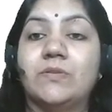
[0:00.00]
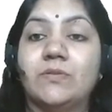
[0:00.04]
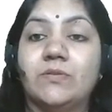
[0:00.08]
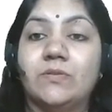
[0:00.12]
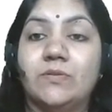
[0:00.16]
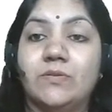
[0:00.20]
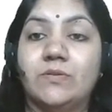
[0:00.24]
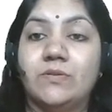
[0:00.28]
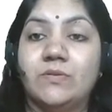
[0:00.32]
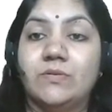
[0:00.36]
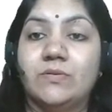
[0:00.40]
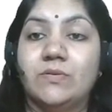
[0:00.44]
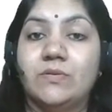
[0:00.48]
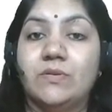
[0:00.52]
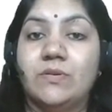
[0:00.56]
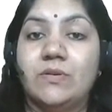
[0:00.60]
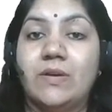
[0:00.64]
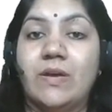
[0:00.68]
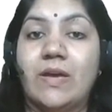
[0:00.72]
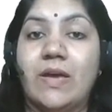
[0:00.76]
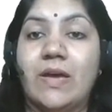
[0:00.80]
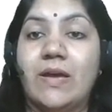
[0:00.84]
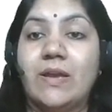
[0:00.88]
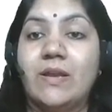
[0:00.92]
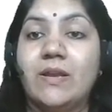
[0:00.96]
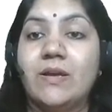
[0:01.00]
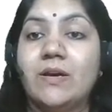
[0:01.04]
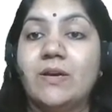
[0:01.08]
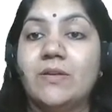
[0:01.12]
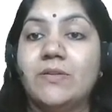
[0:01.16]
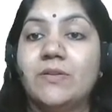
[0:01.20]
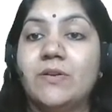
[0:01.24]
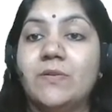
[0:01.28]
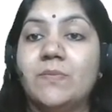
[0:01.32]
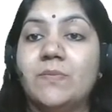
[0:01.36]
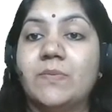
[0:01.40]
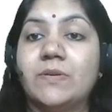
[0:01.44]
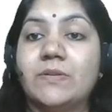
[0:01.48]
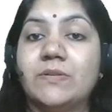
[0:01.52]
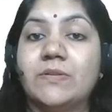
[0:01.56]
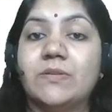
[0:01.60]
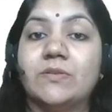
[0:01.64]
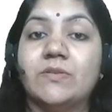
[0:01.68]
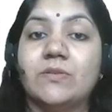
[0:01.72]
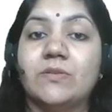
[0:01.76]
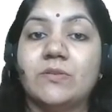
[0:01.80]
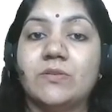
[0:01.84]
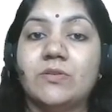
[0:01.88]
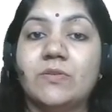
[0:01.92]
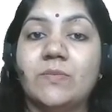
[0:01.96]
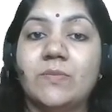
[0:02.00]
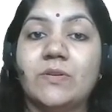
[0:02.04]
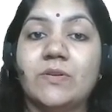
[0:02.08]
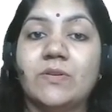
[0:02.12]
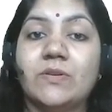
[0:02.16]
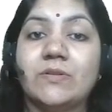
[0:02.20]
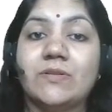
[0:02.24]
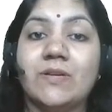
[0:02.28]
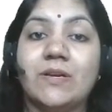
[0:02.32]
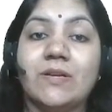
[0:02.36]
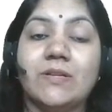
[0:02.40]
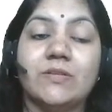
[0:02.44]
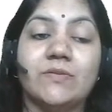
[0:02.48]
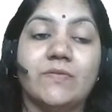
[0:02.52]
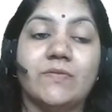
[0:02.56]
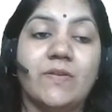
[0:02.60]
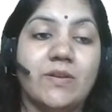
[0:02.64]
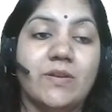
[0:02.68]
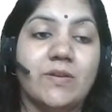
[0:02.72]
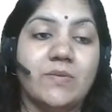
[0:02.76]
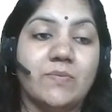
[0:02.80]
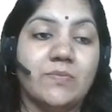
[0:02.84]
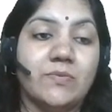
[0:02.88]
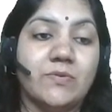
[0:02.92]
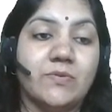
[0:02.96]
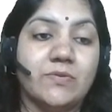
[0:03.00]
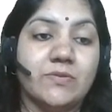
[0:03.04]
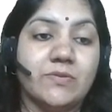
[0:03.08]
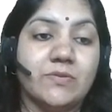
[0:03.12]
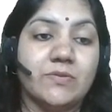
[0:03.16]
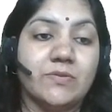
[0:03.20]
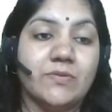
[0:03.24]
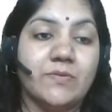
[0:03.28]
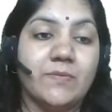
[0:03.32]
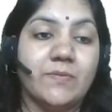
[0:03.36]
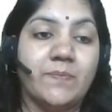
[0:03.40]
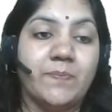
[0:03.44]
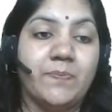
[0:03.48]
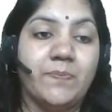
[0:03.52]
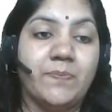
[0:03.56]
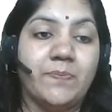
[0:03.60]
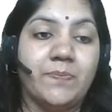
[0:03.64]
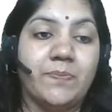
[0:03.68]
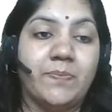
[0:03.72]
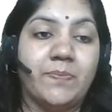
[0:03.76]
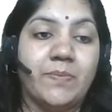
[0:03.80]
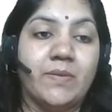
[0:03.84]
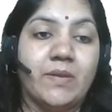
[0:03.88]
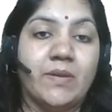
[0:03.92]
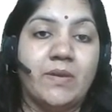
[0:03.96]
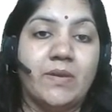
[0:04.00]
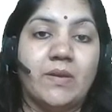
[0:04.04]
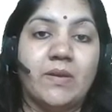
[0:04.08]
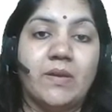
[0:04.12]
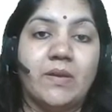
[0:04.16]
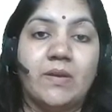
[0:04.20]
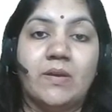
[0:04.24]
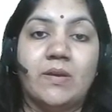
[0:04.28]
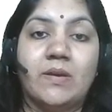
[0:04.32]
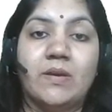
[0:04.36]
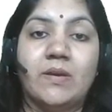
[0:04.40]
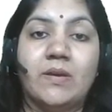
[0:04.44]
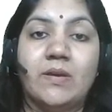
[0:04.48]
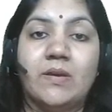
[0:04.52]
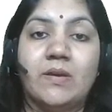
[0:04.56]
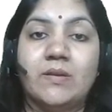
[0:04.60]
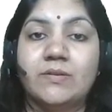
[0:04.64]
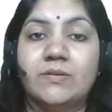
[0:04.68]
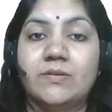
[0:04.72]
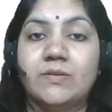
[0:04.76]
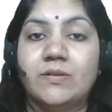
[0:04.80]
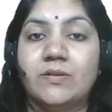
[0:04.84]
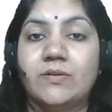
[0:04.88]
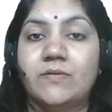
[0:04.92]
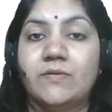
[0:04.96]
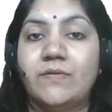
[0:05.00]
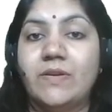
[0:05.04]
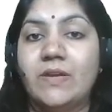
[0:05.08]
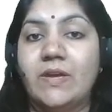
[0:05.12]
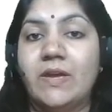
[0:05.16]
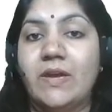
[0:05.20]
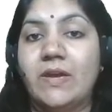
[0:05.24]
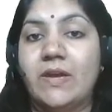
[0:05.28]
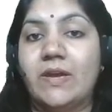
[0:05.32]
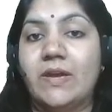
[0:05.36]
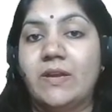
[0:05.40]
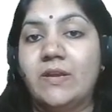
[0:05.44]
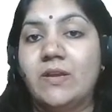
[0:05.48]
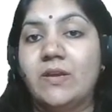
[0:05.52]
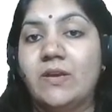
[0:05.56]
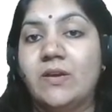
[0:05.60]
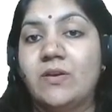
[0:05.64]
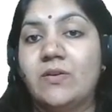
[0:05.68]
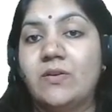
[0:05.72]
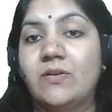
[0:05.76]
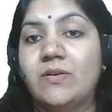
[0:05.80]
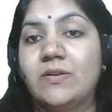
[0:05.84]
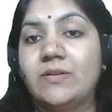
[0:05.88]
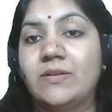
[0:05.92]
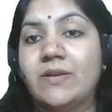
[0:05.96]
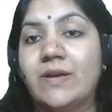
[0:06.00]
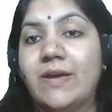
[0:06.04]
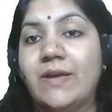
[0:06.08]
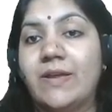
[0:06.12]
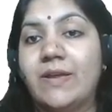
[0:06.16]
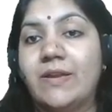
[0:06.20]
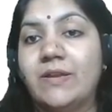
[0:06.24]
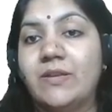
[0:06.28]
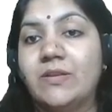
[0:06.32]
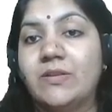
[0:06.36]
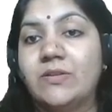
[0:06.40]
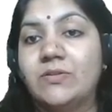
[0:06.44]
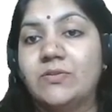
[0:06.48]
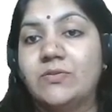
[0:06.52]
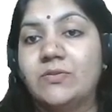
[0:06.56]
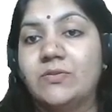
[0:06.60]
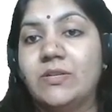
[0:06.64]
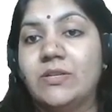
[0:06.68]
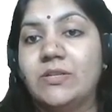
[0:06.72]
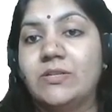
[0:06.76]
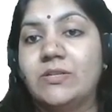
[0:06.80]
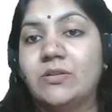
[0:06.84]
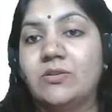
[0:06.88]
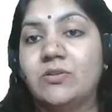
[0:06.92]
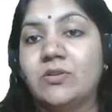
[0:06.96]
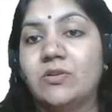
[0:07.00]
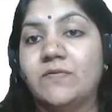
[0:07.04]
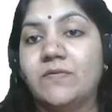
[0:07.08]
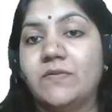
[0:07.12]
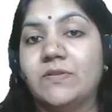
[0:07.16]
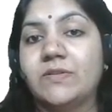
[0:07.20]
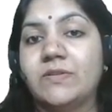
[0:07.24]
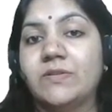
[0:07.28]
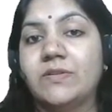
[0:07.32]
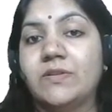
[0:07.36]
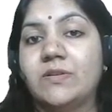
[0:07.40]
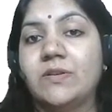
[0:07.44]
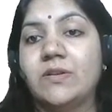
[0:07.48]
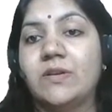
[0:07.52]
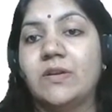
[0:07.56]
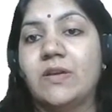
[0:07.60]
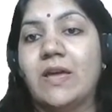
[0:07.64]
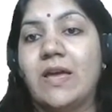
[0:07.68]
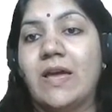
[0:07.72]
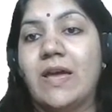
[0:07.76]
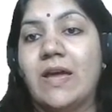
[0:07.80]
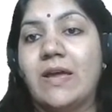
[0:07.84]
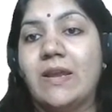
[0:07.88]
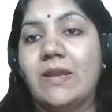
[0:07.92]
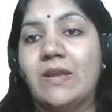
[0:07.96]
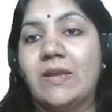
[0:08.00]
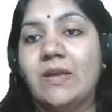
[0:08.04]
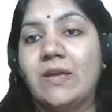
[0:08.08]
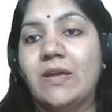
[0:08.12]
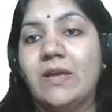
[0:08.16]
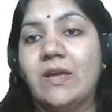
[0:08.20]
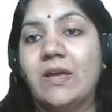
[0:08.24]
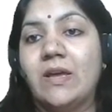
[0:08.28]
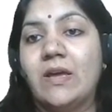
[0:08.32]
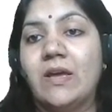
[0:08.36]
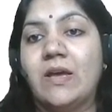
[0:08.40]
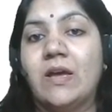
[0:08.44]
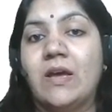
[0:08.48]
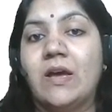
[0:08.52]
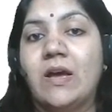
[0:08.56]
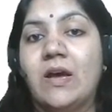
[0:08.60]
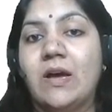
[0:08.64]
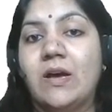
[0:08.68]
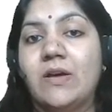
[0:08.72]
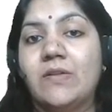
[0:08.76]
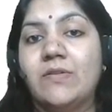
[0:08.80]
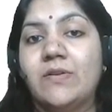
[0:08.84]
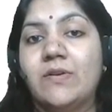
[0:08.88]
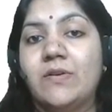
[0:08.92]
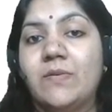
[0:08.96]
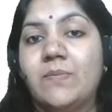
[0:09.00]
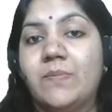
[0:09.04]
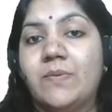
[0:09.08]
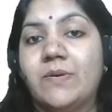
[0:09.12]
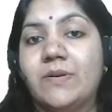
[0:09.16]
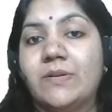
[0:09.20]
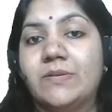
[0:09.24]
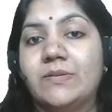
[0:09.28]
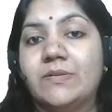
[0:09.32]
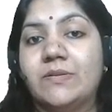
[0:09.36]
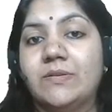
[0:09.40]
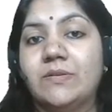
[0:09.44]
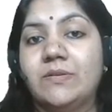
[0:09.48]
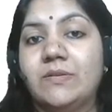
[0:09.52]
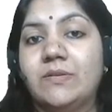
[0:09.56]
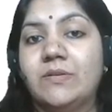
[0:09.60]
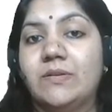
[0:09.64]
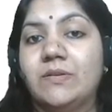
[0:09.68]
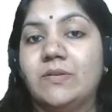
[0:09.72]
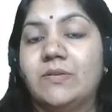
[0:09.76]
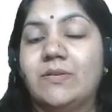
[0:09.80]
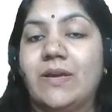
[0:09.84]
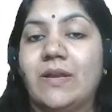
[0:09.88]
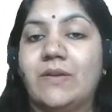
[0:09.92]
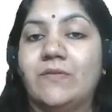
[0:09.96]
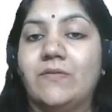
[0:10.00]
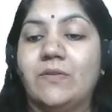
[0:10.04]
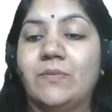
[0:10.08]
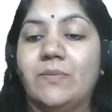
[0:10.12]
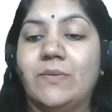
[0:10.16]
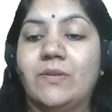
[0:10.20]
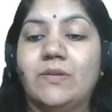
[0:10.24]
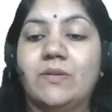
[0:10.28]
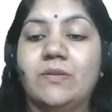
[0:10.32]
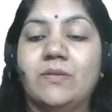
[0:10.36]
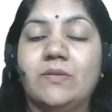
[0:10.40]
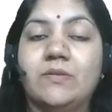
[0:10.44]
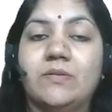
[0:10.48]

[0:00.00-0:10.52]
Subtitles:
also, and other person also, because that is very important. Serving and retired judicial officer and other person, that will be the